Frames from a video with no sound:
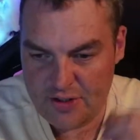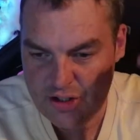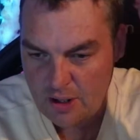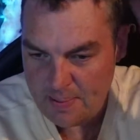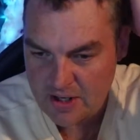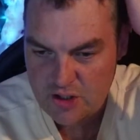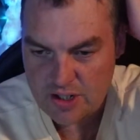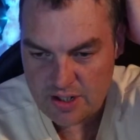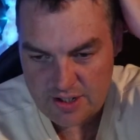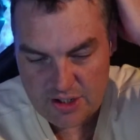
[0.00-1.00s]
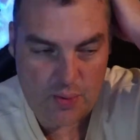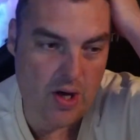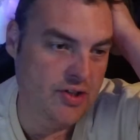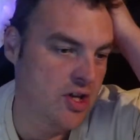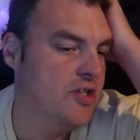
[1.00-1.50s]
stoppage.
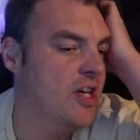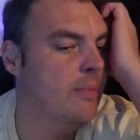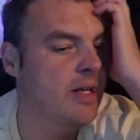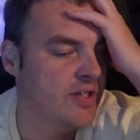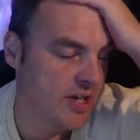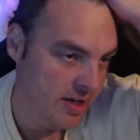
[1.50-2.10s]
Swans or Demons?